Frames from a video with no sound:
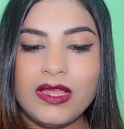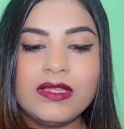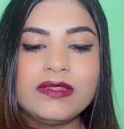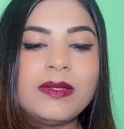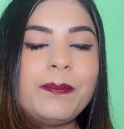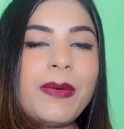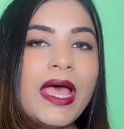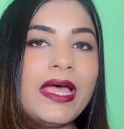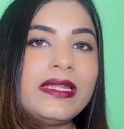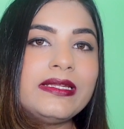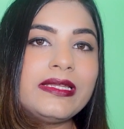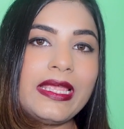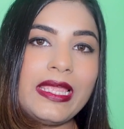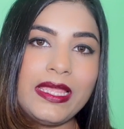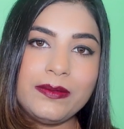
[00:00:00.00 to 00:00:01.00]
The
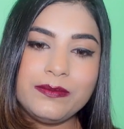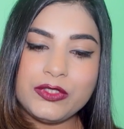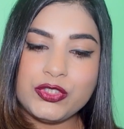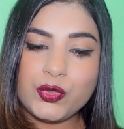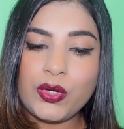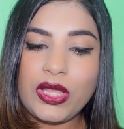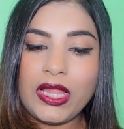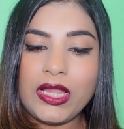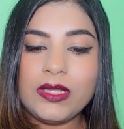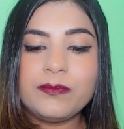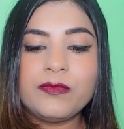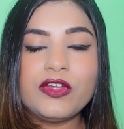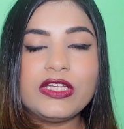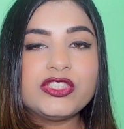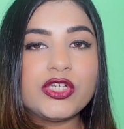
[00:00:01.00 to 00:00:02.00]
pilot aims to help
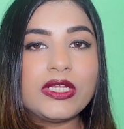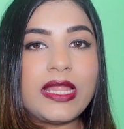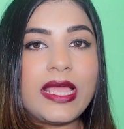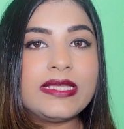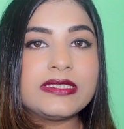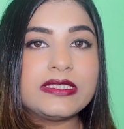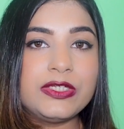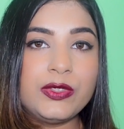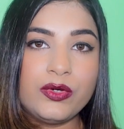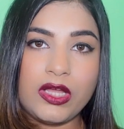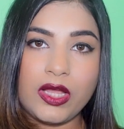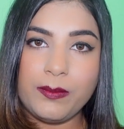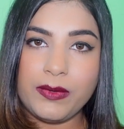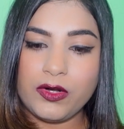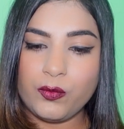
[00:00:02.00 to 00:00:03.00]
racialized
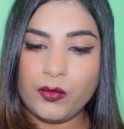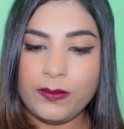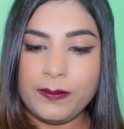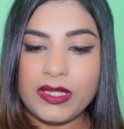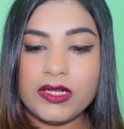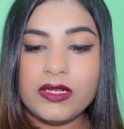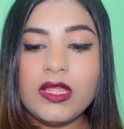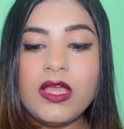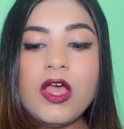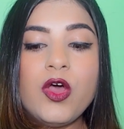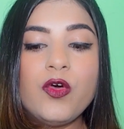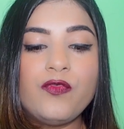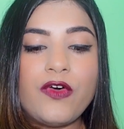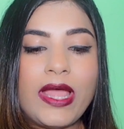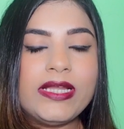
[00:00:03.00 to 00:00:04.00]
newcomer women
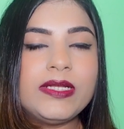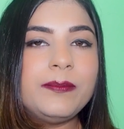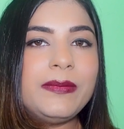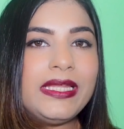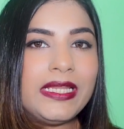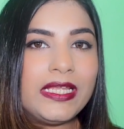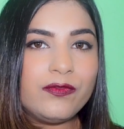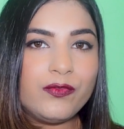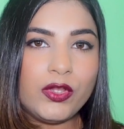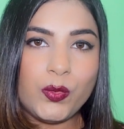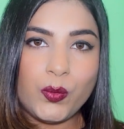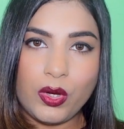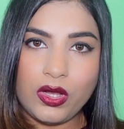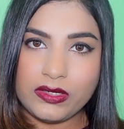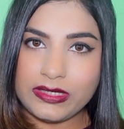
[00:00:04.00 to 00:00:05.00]
find
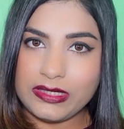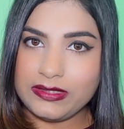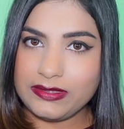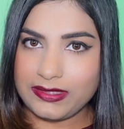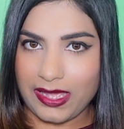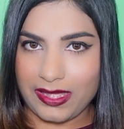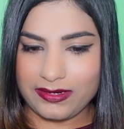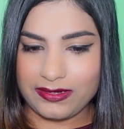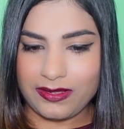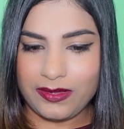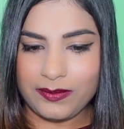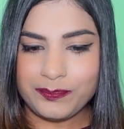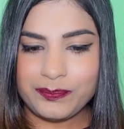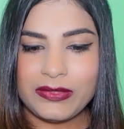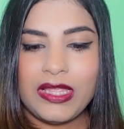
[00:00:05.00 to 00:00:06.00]
meaningful work in
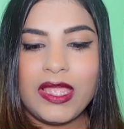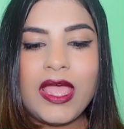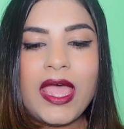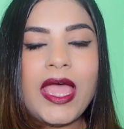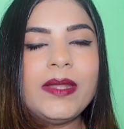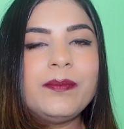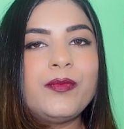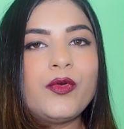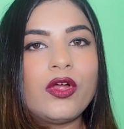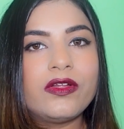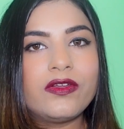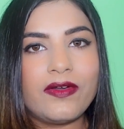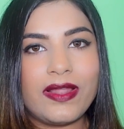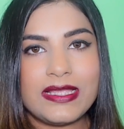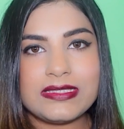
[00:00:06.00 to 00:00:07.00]
Canada and
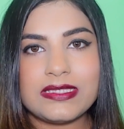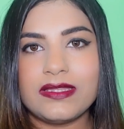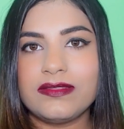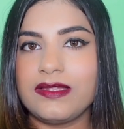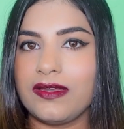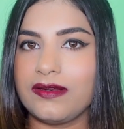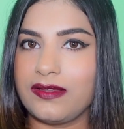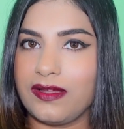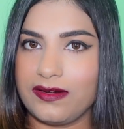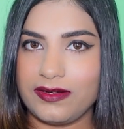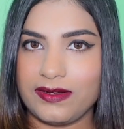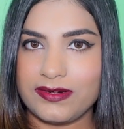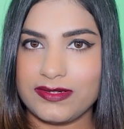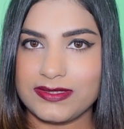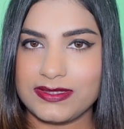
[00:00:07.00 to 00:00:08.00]
progress in their
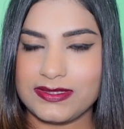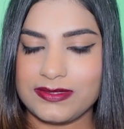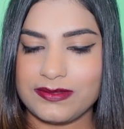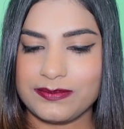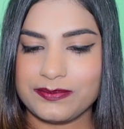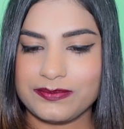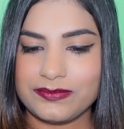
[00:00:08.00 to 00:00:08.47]
careers.